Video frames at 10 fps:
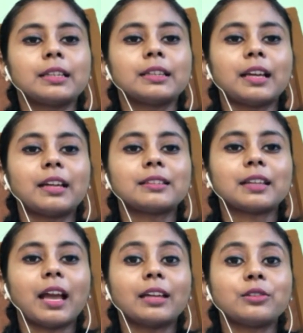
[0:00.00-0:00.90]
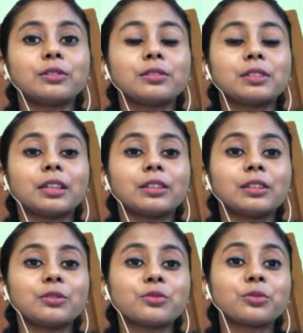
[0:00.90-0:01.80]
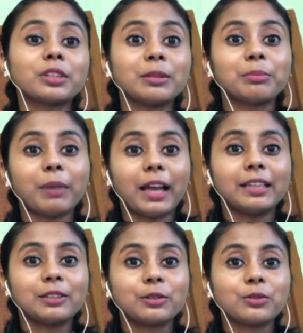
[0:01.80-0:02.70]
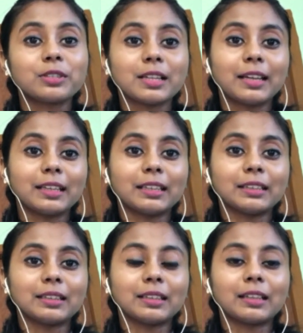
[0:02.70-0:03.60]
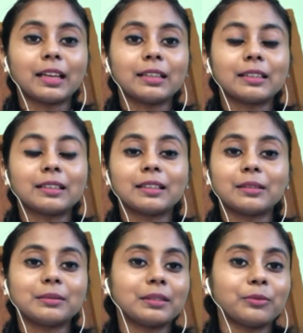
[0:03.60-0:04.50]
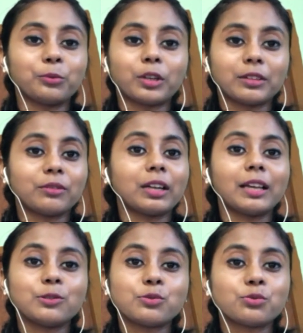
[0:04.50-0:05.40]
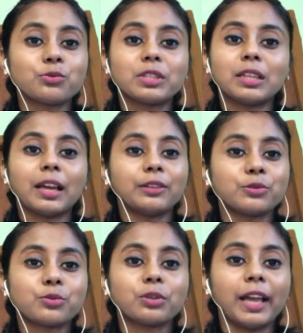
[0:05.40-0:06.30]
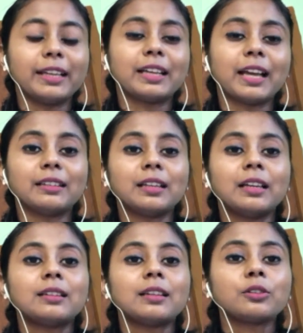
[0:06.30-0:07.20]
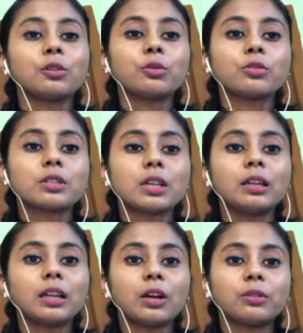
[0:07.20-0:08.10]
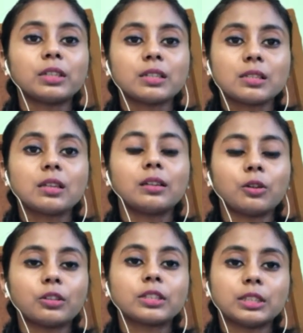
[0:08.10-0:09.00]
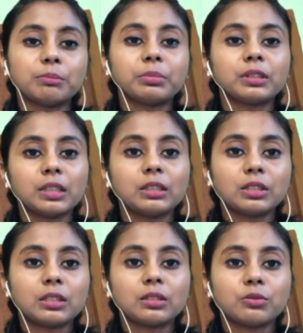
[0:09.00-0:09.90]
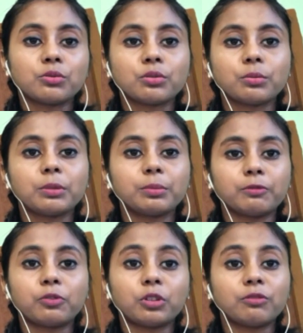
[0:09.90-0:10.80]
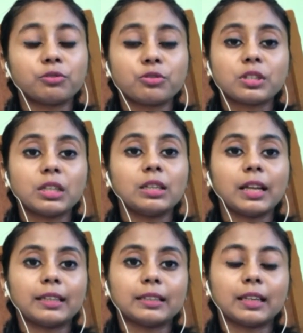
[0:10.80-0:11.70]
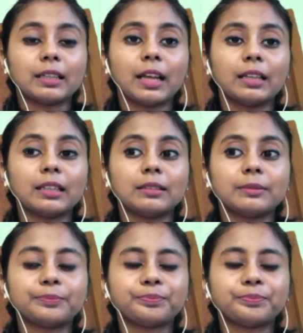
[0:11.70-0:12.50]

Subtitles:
that I generally used to keep buying clothes like anything, like whatever I used to see, I used to like. And then clothes are nowadays a lot cheaper than it used to be before, if you see like that. And